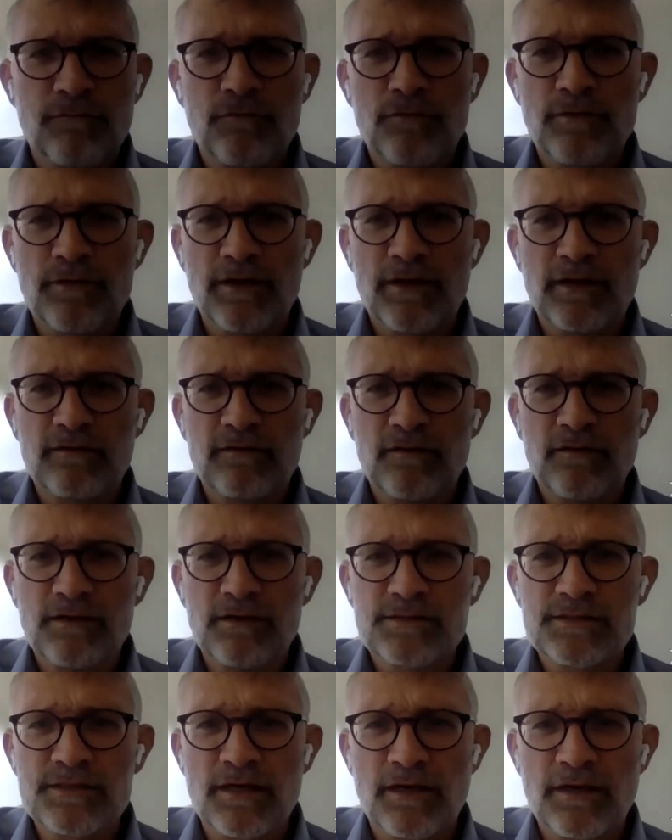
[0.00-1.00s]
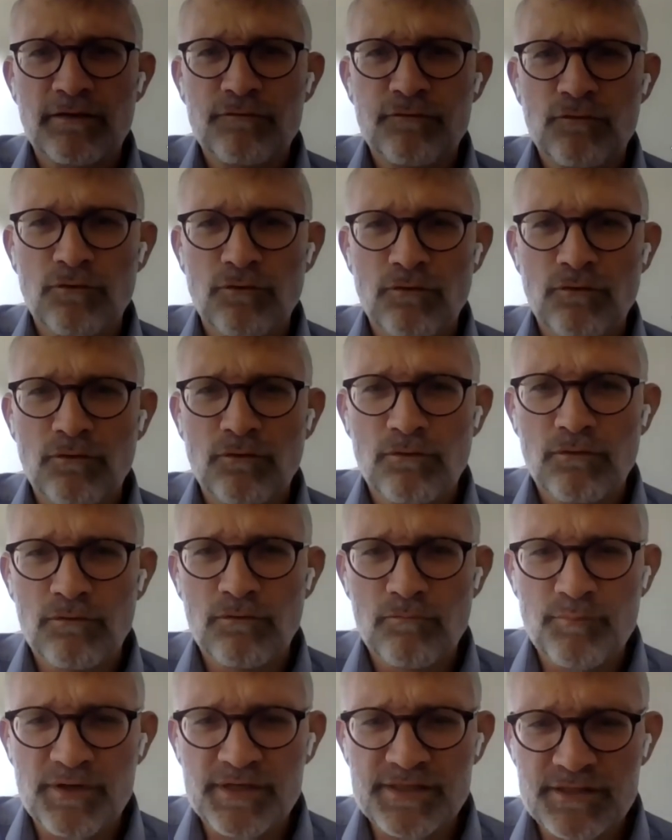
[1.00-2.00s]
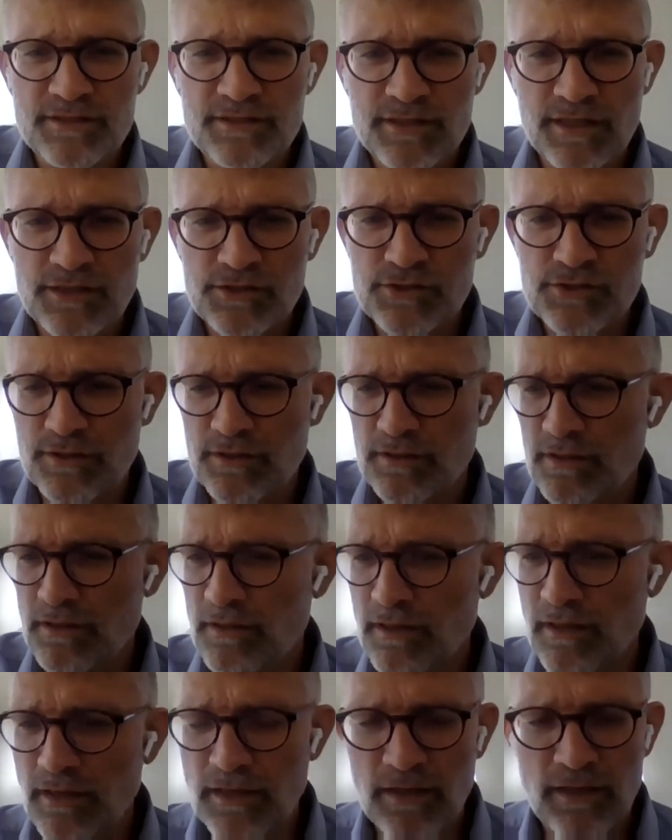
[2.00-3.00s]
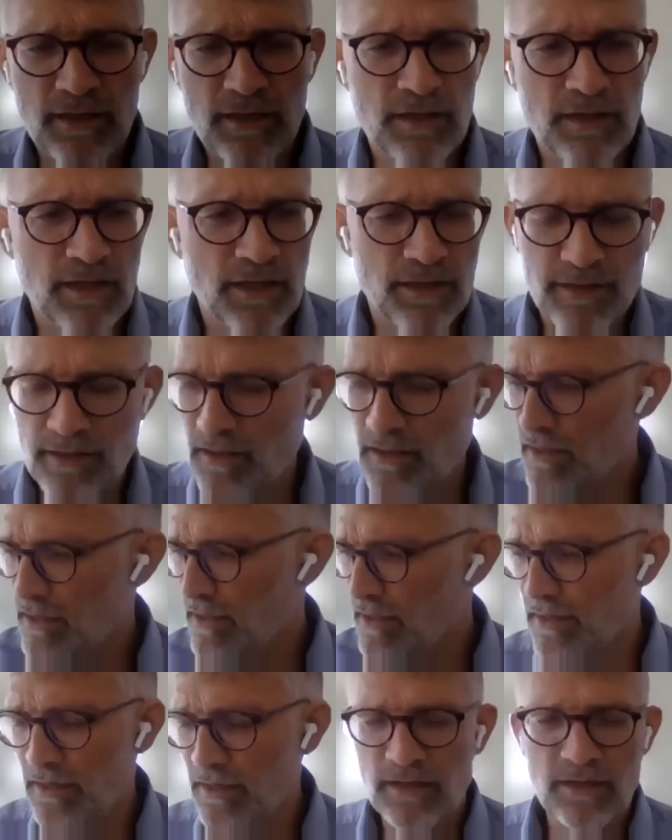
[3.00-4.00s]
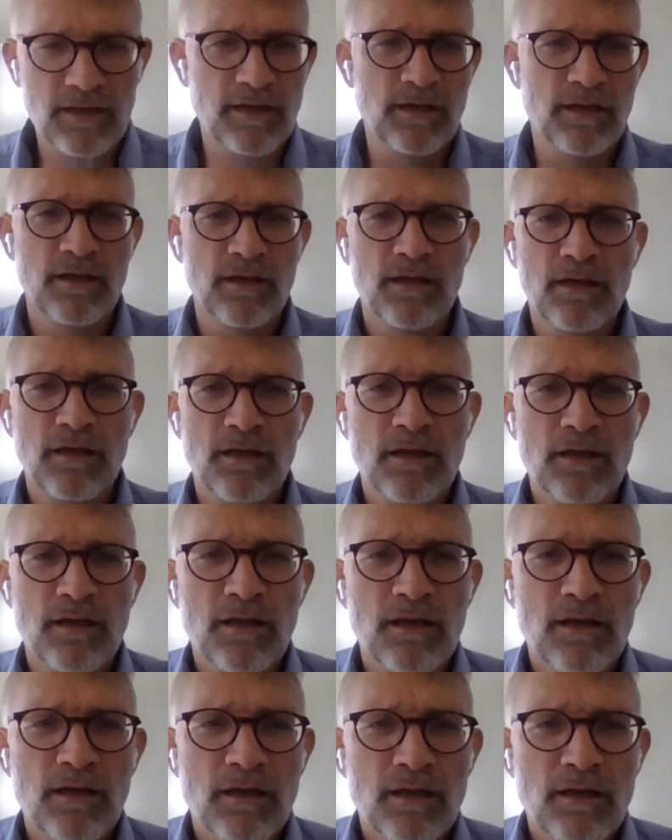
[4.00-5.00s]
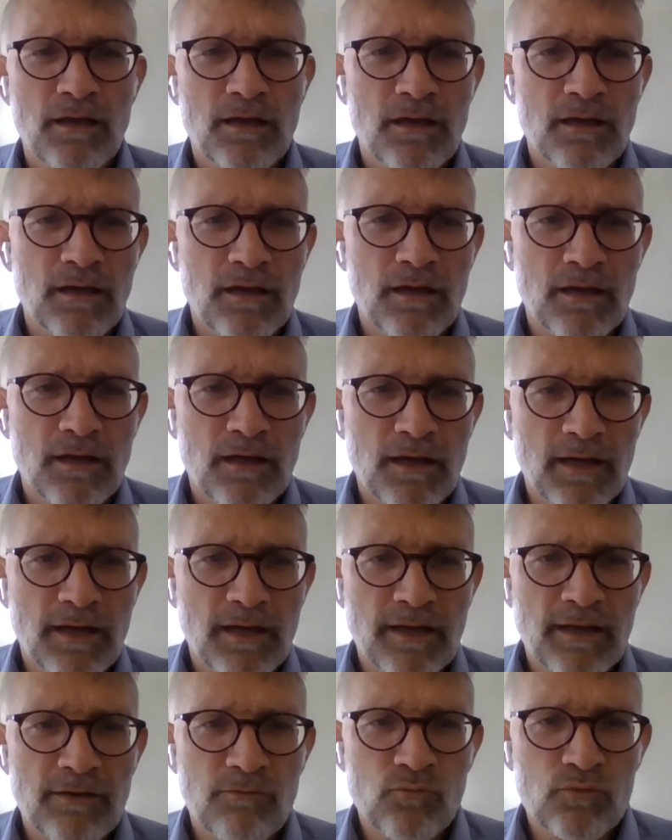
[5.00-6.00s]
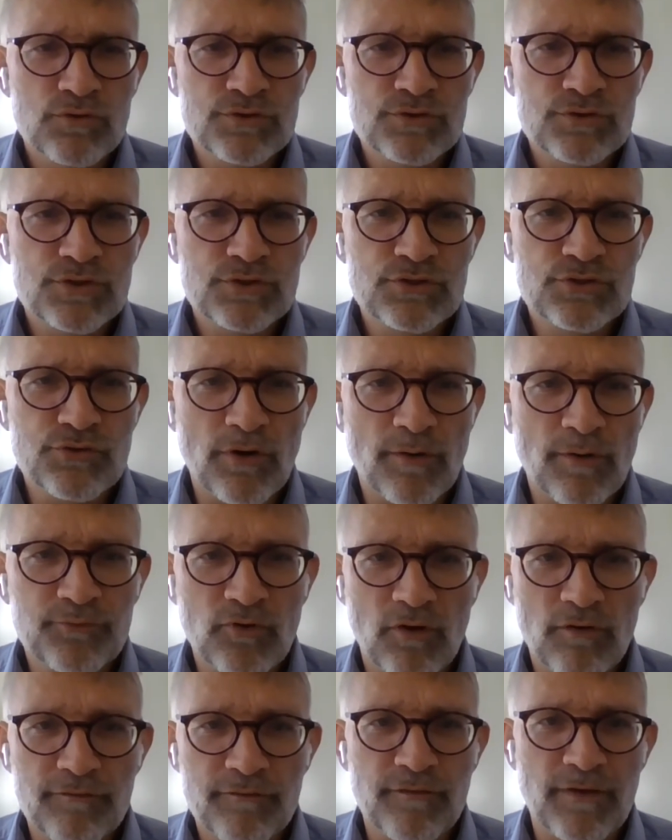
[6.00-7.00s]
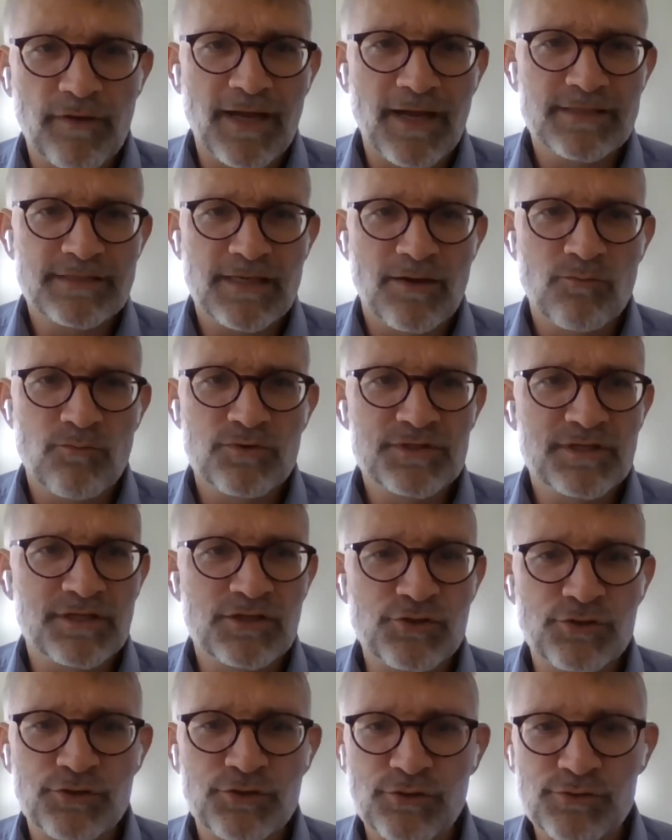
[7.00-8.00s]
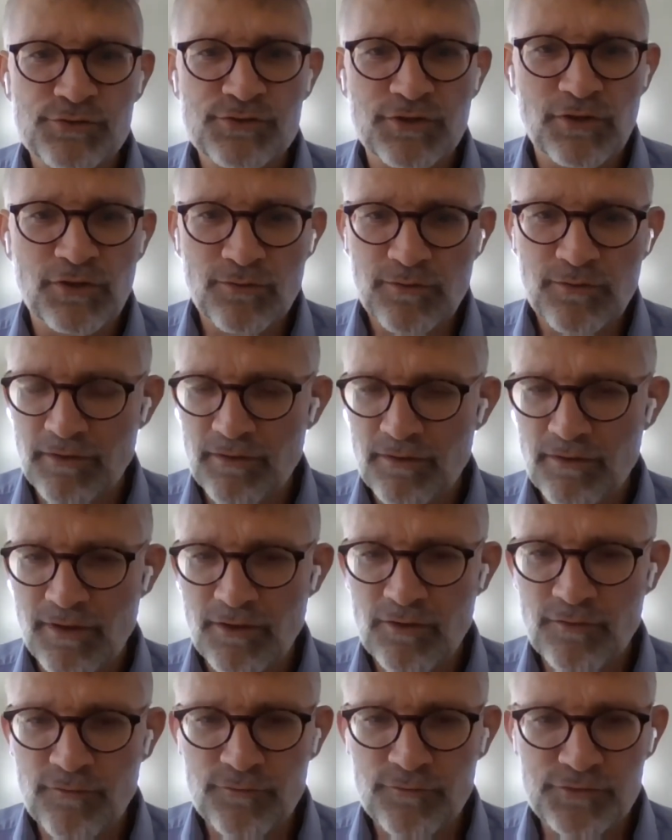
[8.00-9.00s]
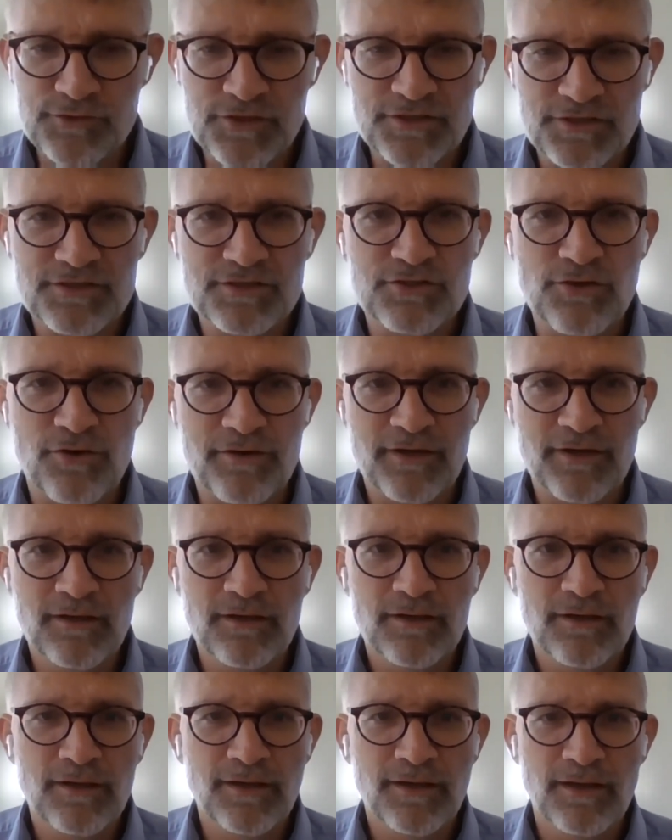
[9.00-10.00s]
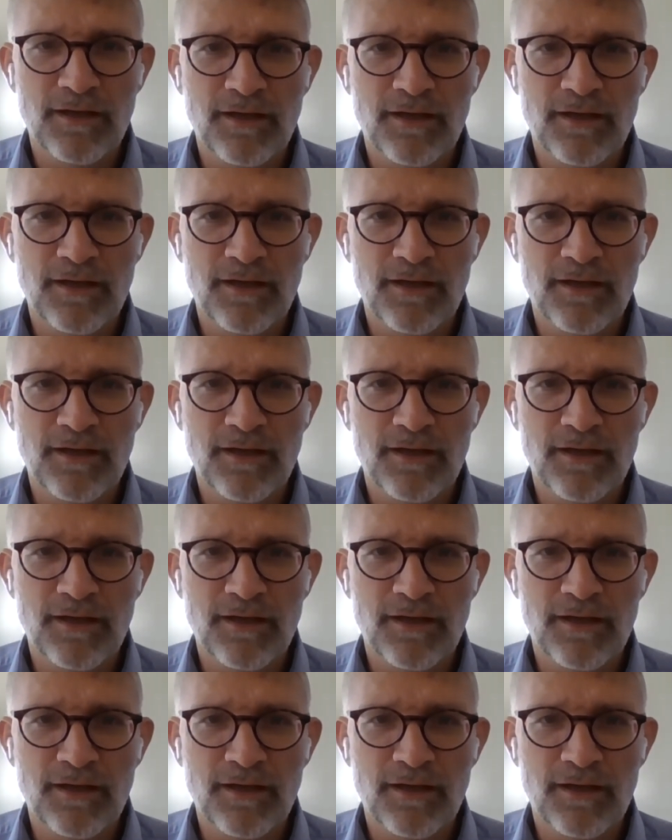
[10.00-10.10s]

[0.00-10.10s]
for that insightful presentation. I think I was dropped off as I was introducing you, and thank you for just starting,